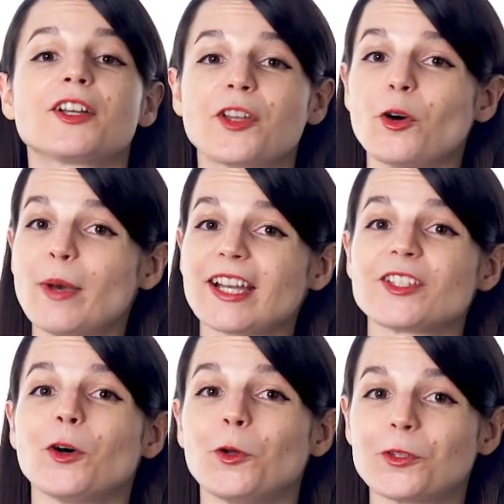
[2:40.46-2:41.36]
Go back
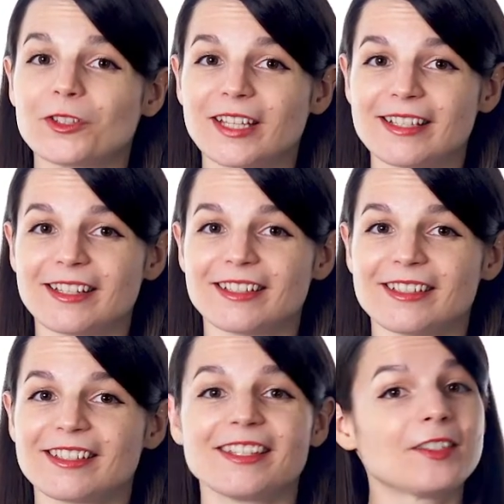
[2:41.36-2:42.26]
to older
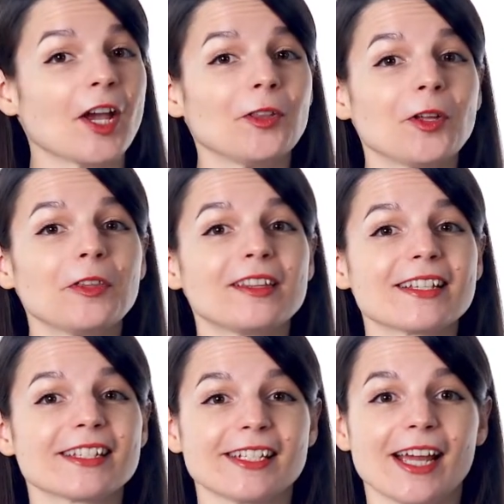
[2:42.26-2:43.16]
lessons, download the
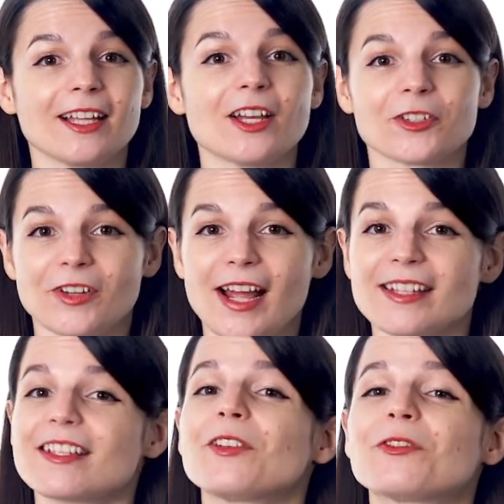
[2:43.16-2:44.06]
lesson dialogue
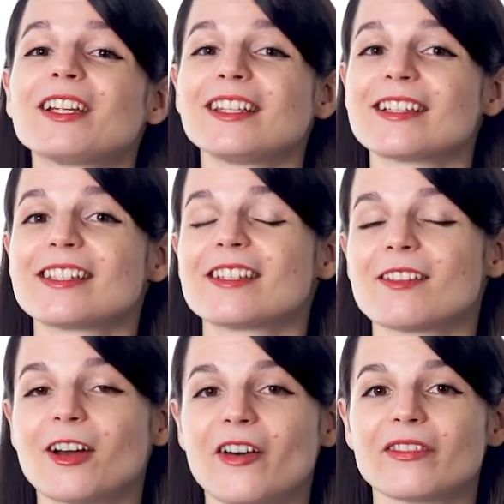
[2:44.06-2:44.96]
tracks, and re-listen to
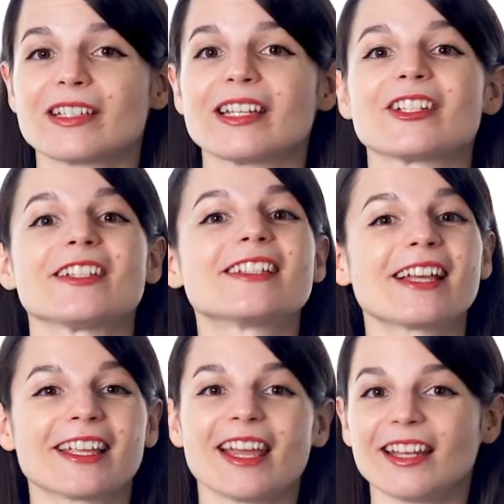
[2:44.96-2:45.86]
the conversations
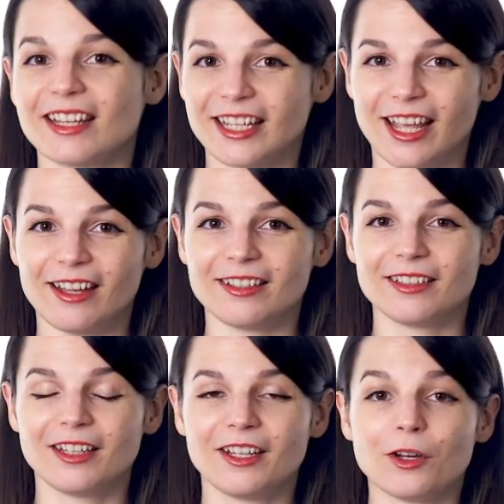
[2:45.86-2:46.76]
again and again.
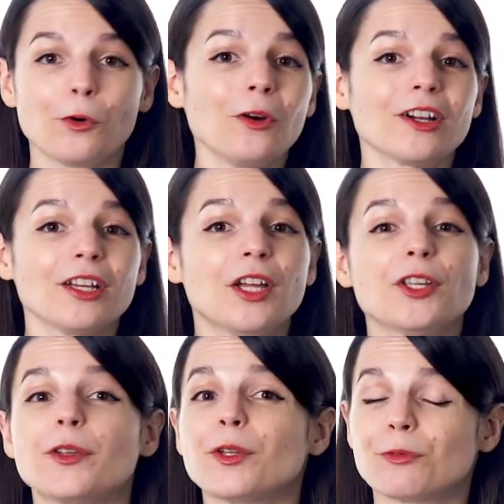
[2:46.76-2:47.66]
Or
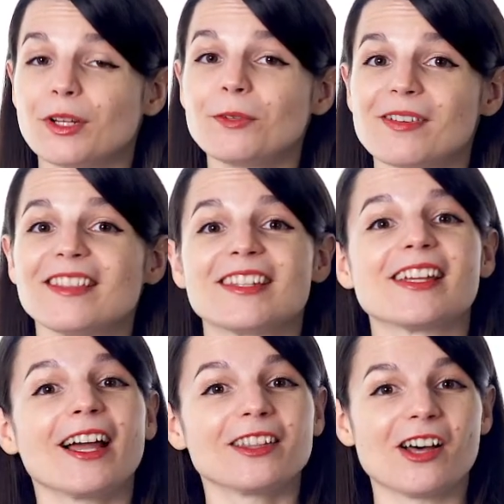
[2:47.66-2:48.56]
you can reread the
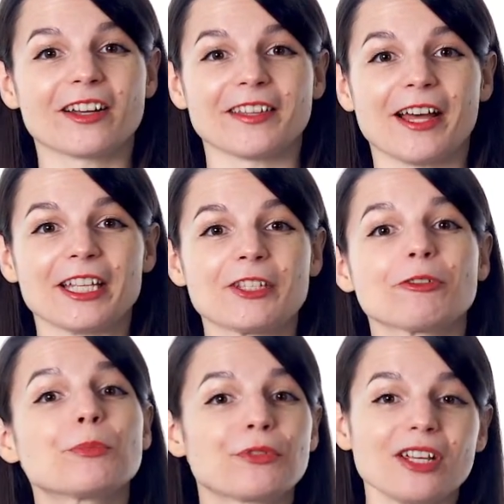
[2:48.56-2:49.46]
dialogue lines
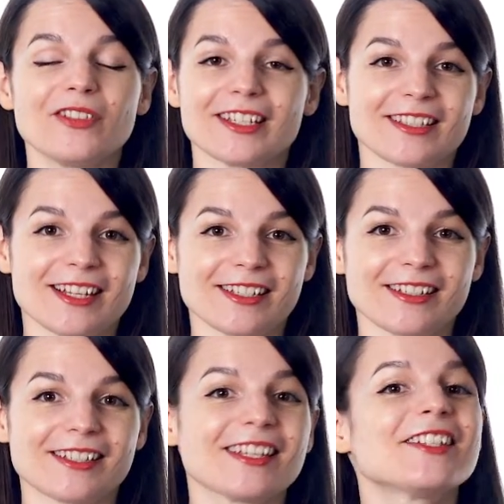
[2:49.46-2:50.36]
from previous
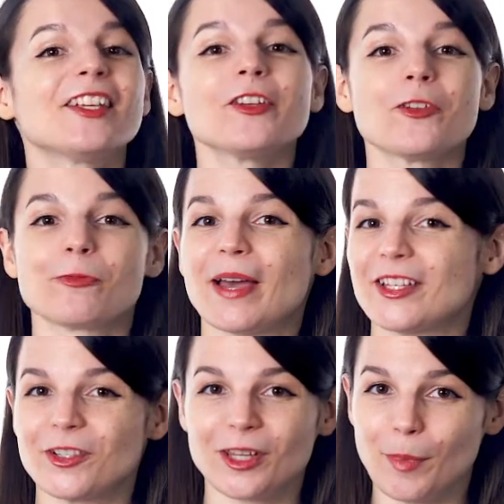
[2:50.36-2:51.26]
lessons until you've
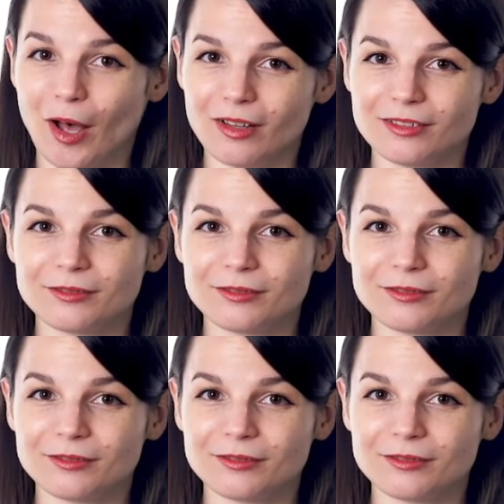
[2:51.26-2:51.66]
mastered them all.